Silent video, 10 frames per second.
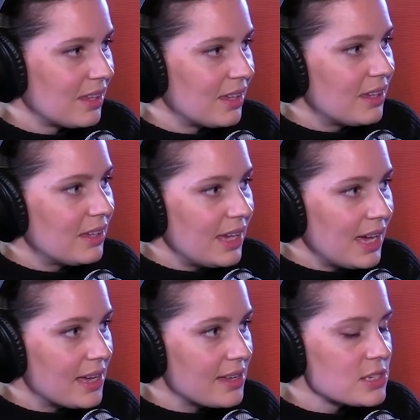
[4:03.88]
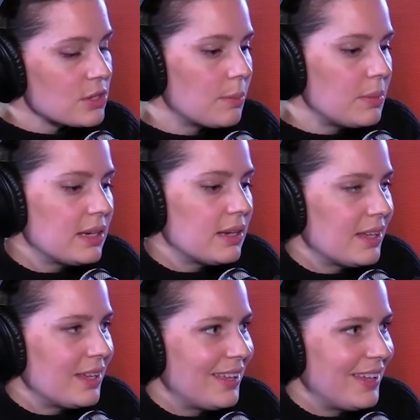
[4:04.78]
Yeah, so I mean,
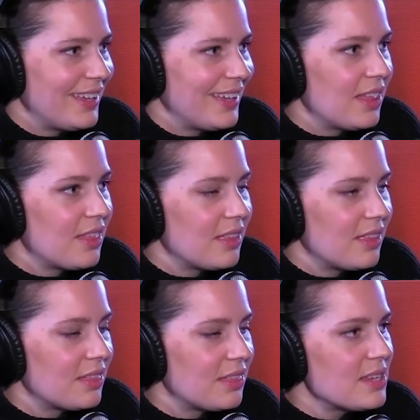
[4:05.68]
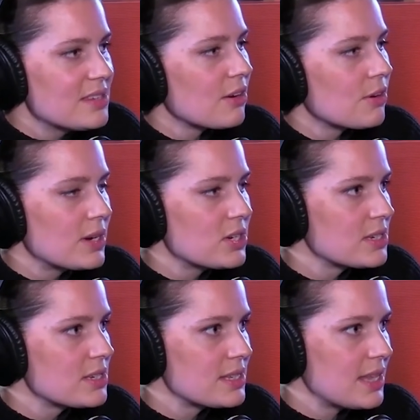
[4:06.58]
these are
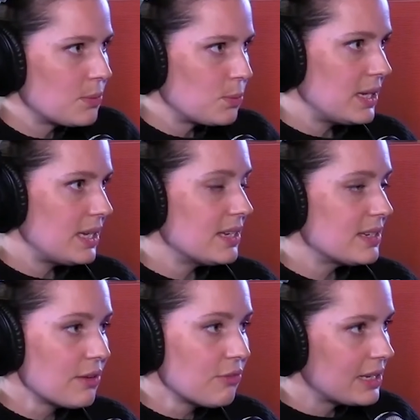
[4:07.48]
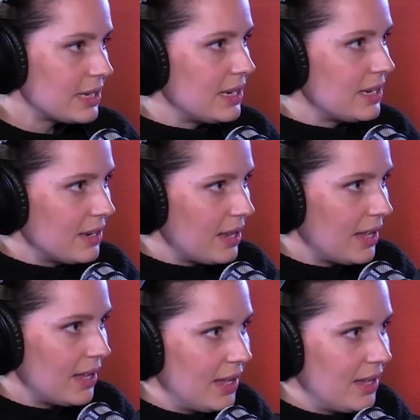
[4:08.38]
questions that we definitely
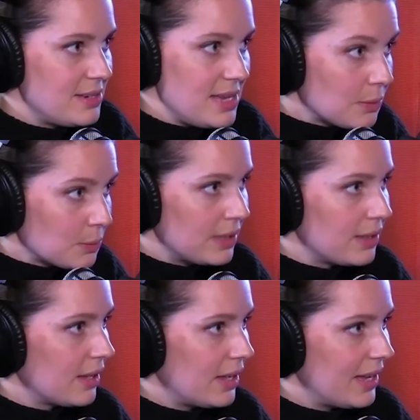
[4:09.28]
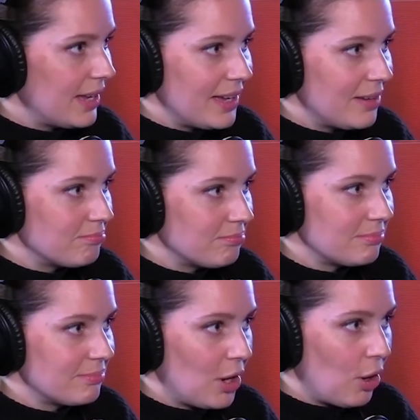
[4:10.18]
deal with
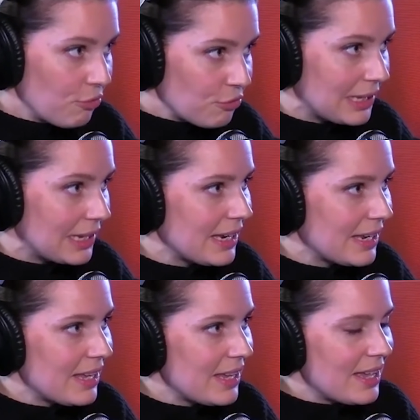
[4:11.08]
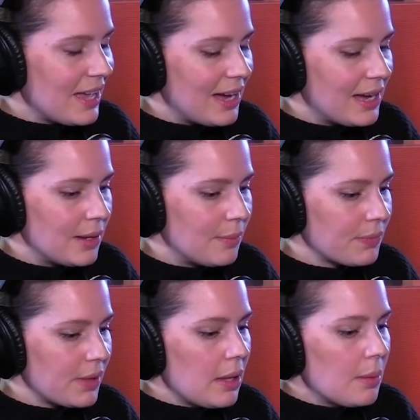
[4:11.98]
oftenly.
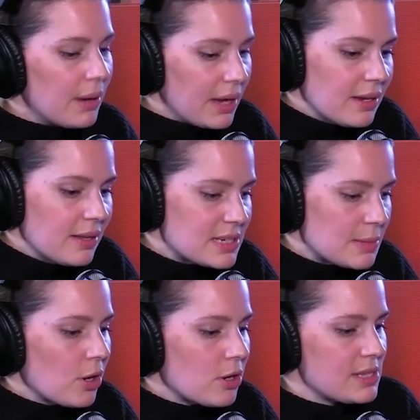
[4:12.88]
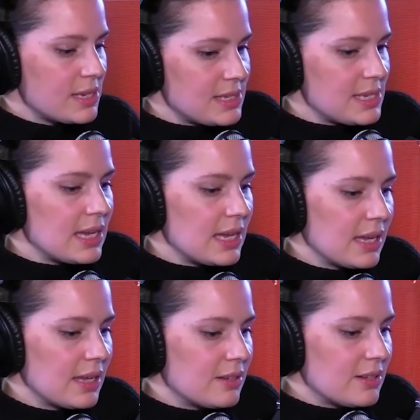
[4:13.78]
But
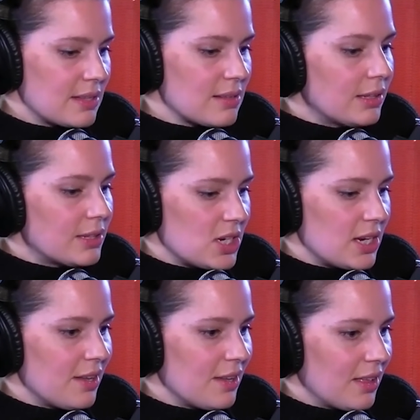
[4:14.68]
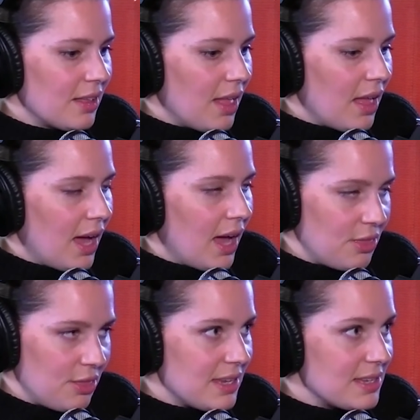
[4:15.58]
democratizing technology, I
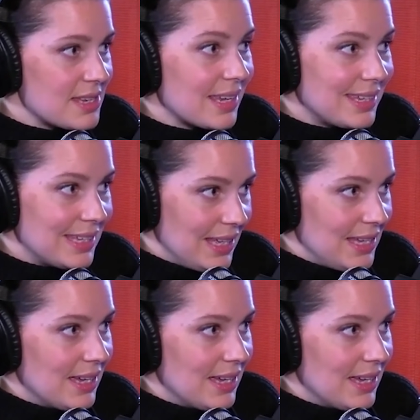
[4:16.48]
think, is key.